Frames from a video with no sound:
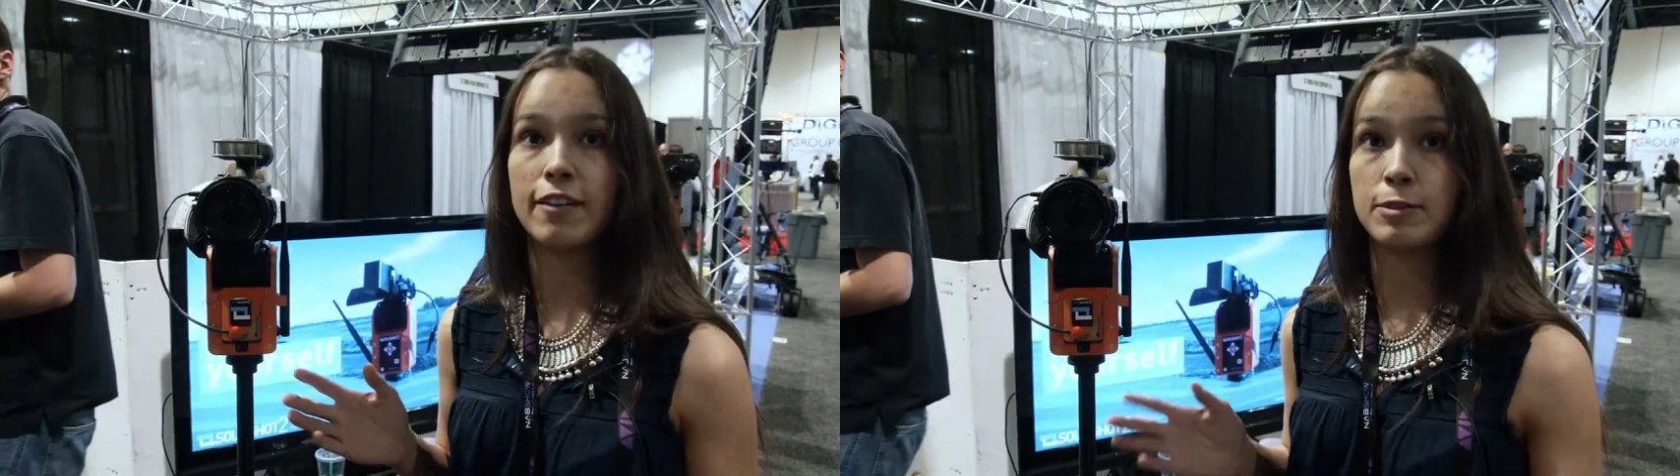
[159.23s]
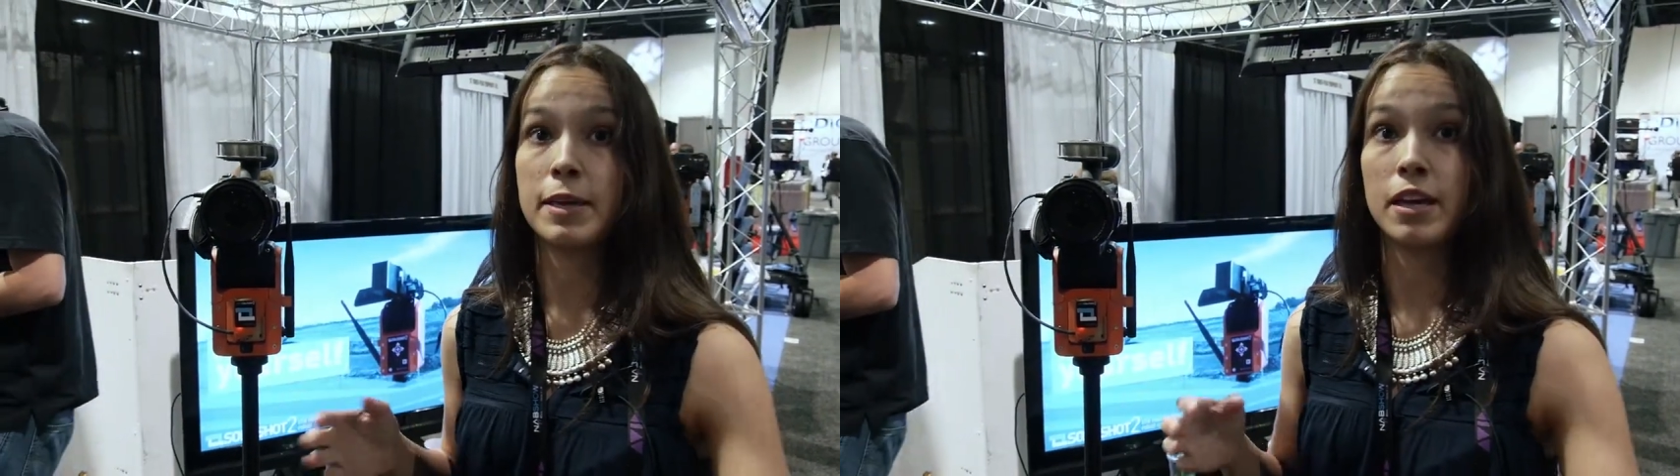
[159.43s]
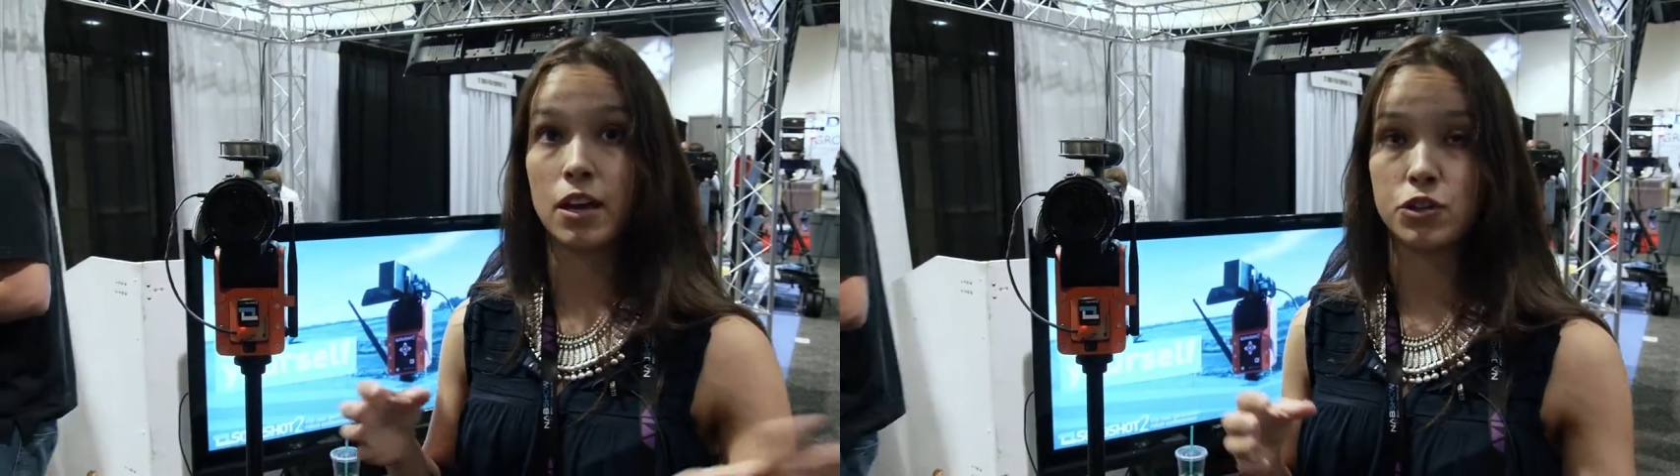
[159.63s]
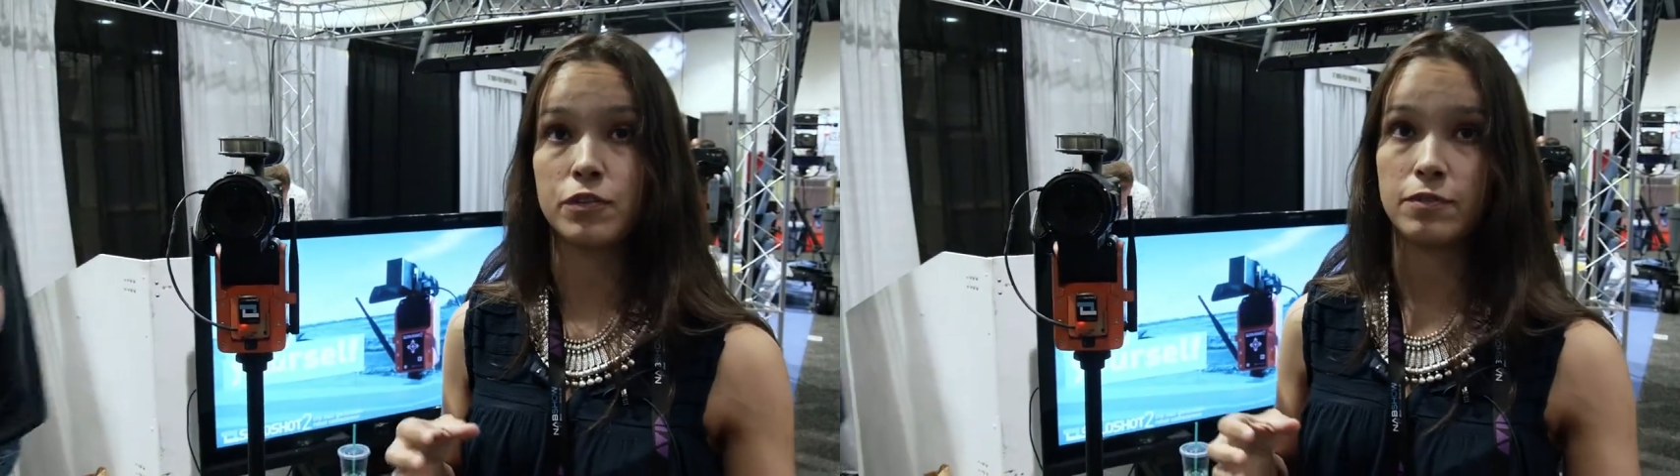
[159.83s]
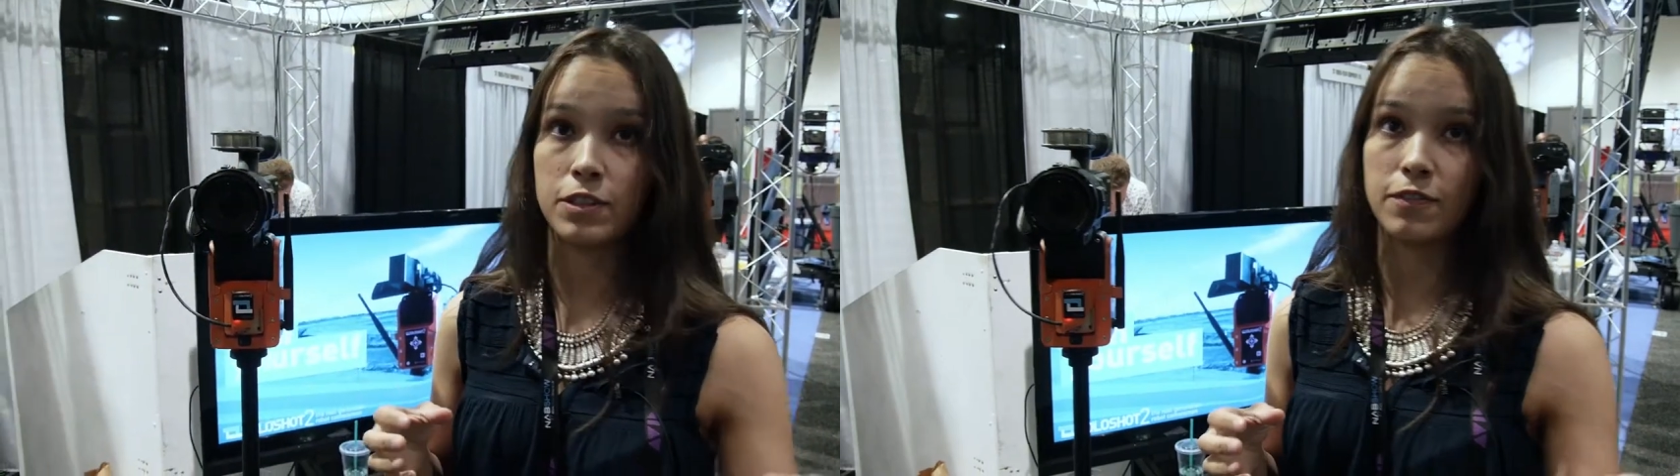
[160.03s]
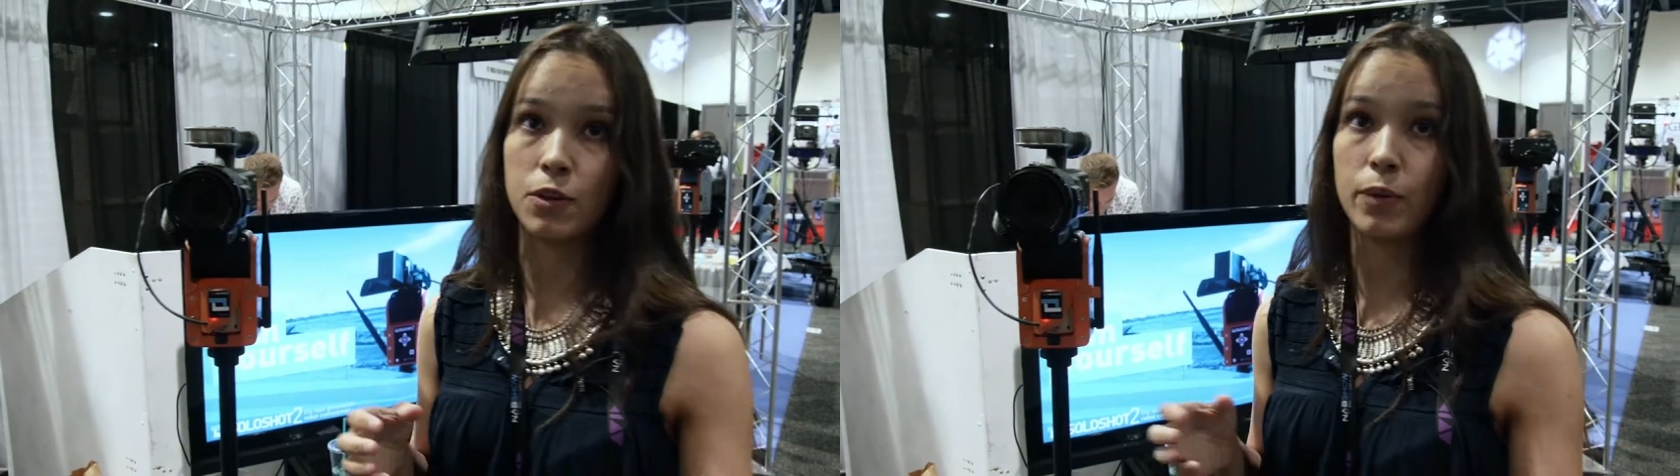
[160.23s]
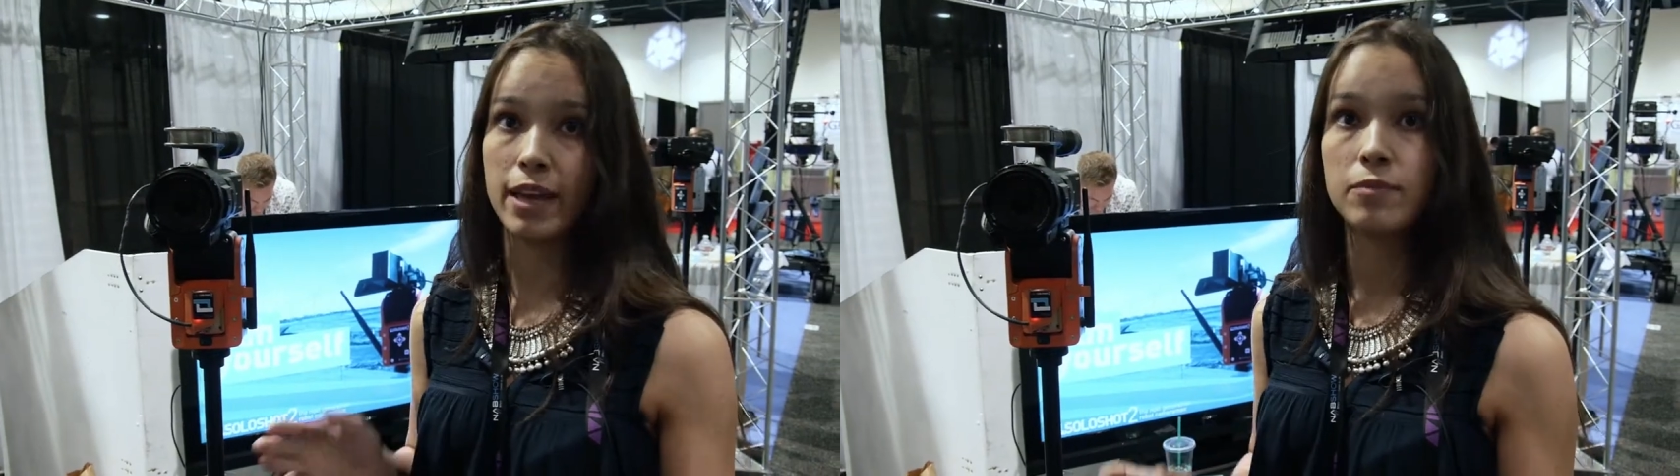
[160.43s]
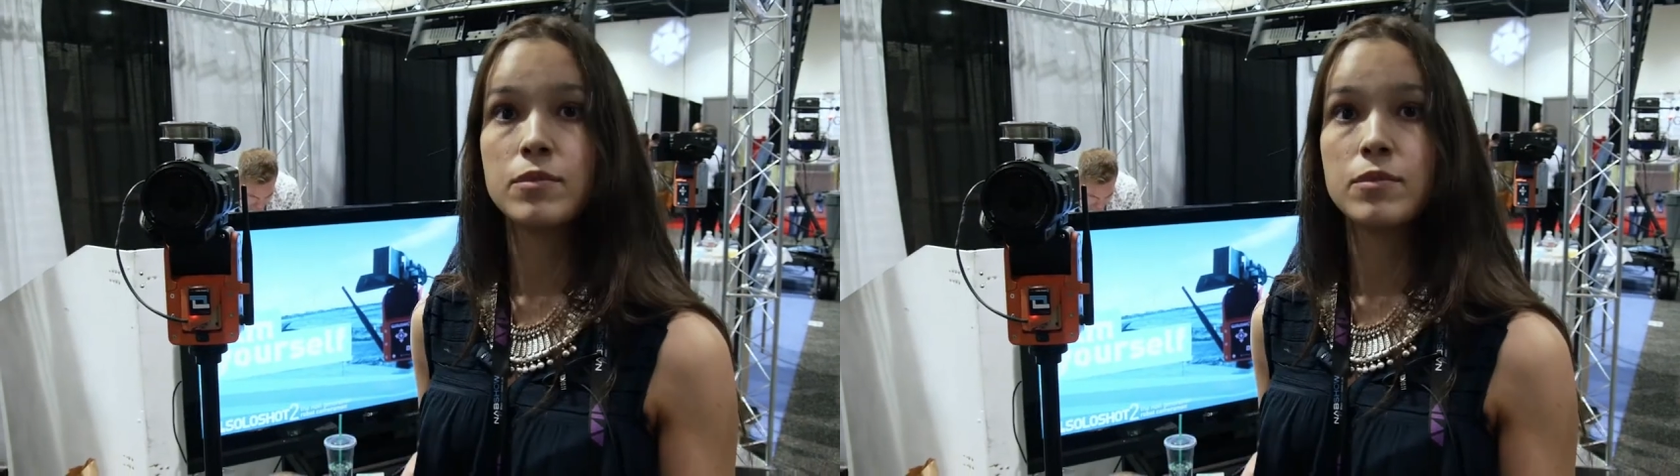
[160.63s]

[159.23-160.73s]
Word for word: you have to be 150 feet away.